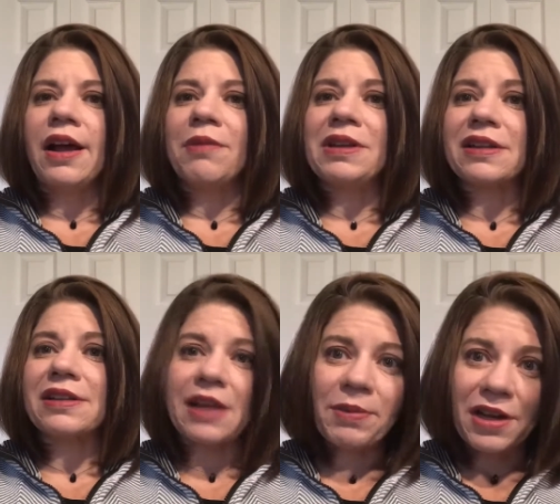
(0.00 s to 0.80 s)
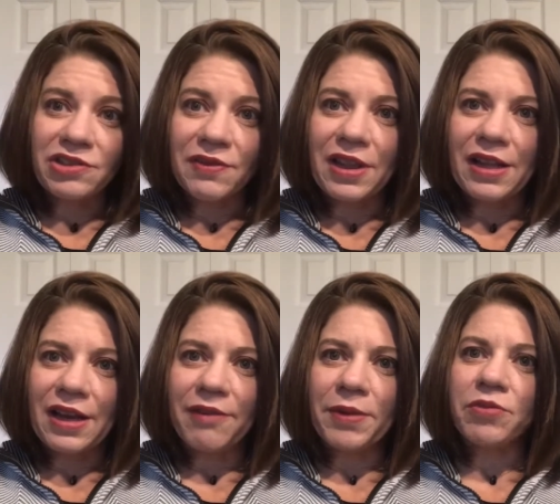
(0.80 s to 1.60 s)
Um, is it going to sabotage everything that
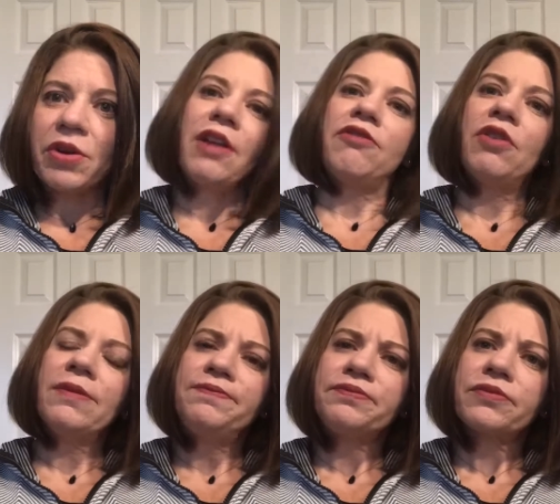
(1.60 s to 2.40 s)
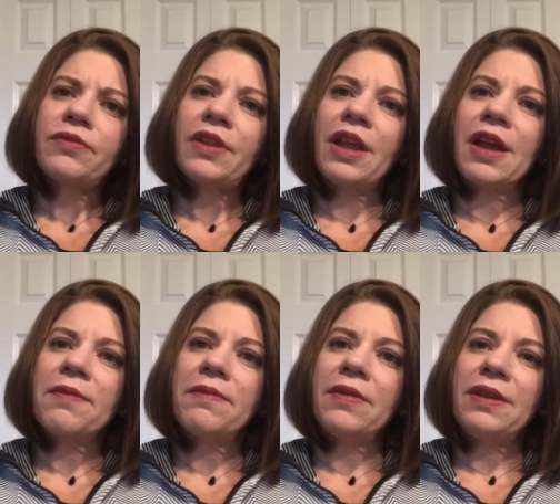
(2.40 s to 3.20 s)
I've been working for?
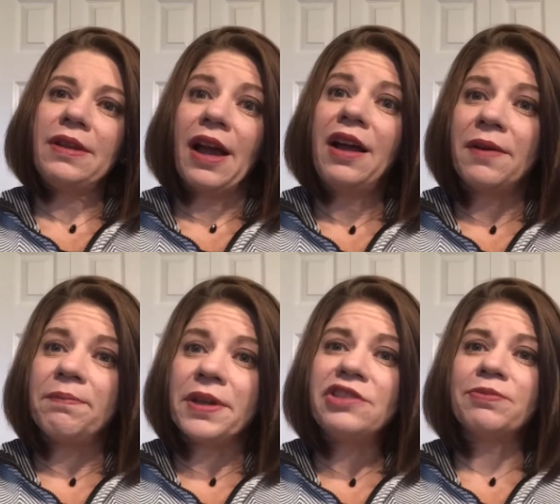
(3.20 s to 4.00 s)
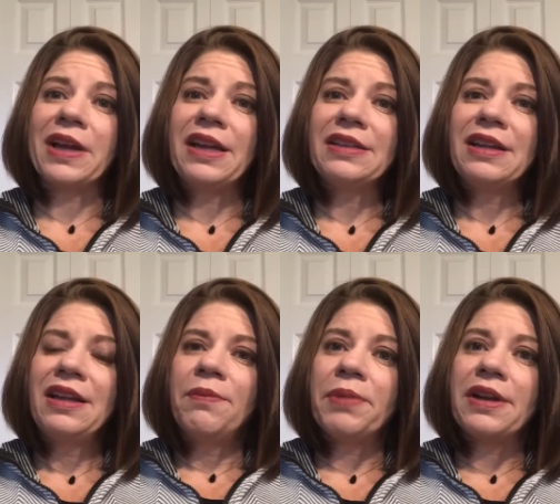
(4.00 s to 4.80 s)
Um, yeah, a binge might,
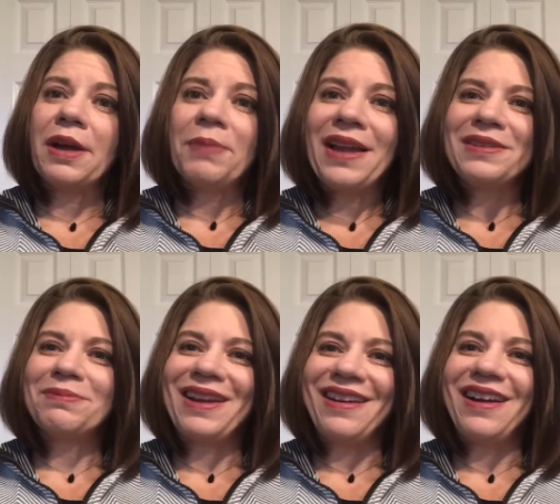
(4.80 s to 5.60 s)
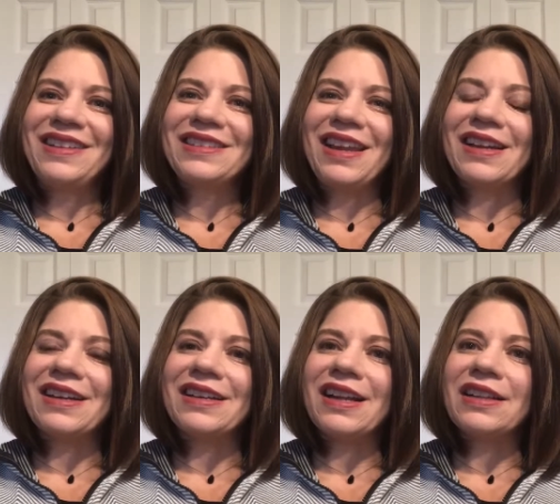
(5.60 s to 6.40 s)
but a bite might not.
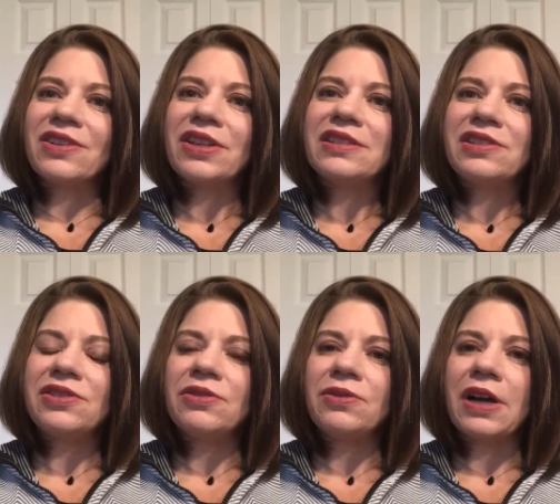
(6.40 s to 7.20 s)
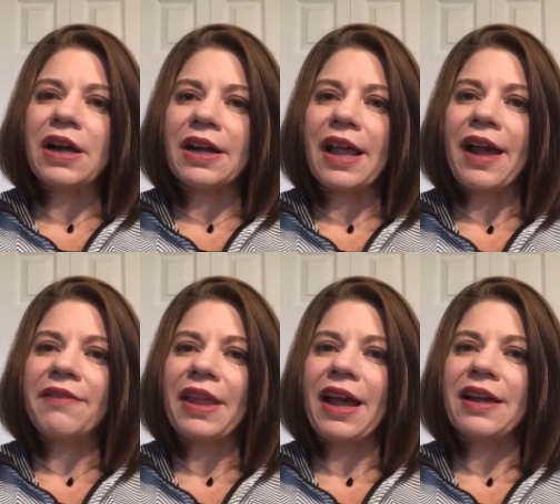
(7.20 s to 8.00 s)
And and learning to uh,
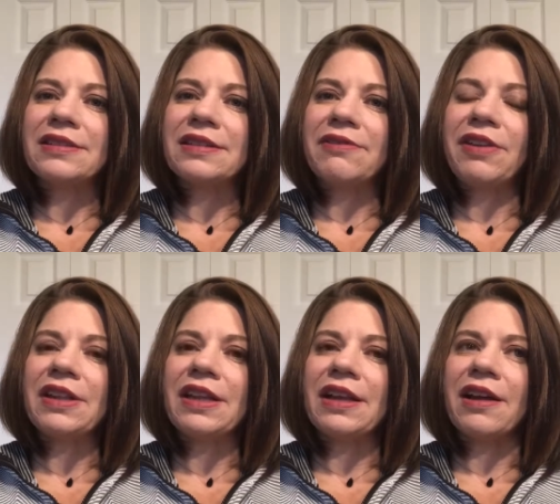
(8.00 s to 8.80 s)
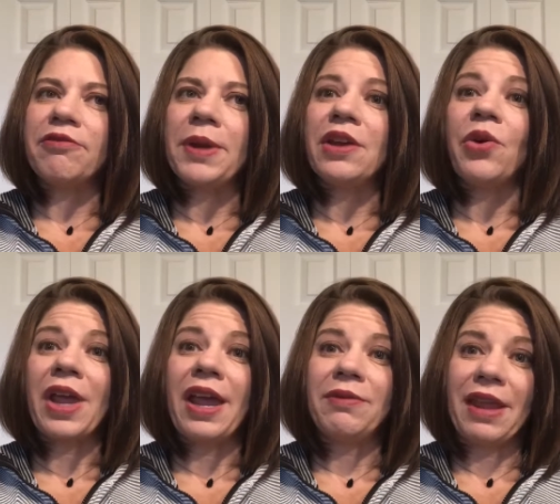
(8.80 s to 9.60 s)
have that feeling of being
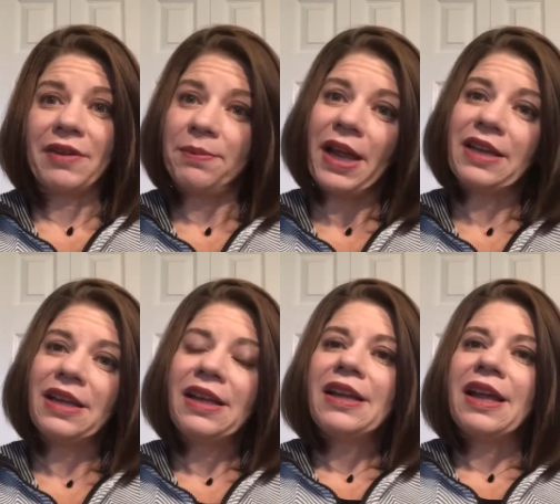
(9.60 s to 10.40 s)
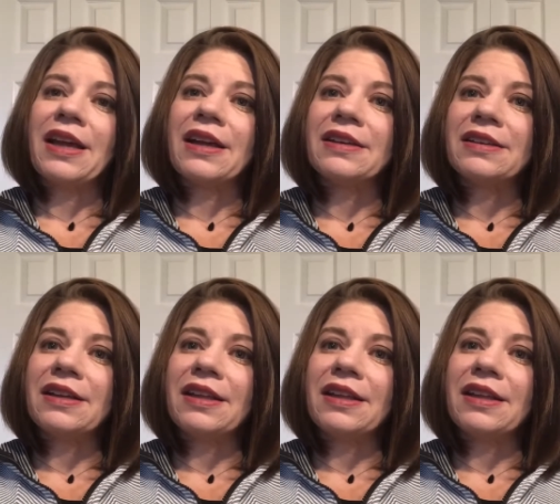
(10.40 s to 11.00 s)
okay with having a bite and